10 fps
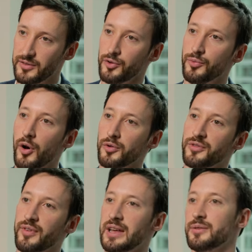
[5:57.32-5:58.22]
to
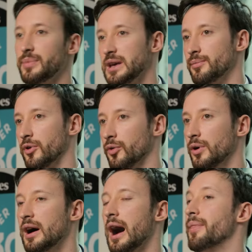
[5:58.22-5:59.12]
motivate people.
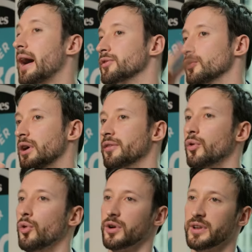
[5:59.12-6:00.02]
And that's all under
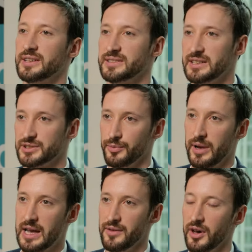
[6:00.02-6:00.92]
organizational
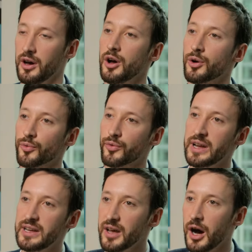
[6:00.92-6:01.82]
behavior. Read